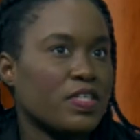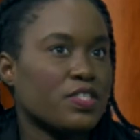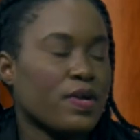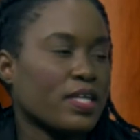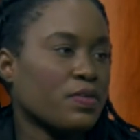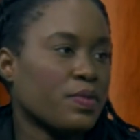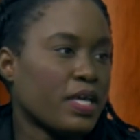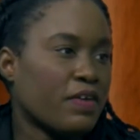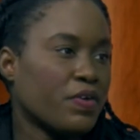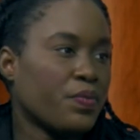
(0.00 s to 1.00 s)
interacting with
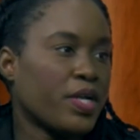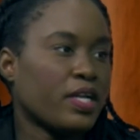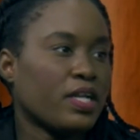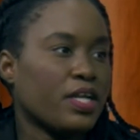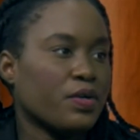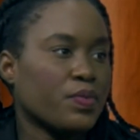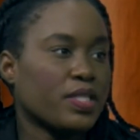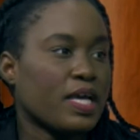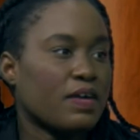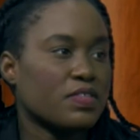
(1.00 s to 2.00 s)
everyone and hearing
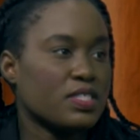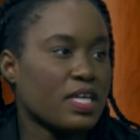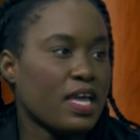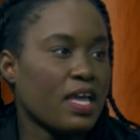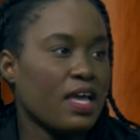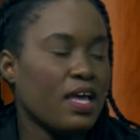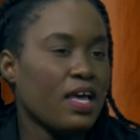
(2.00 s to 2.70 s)
what they have to say.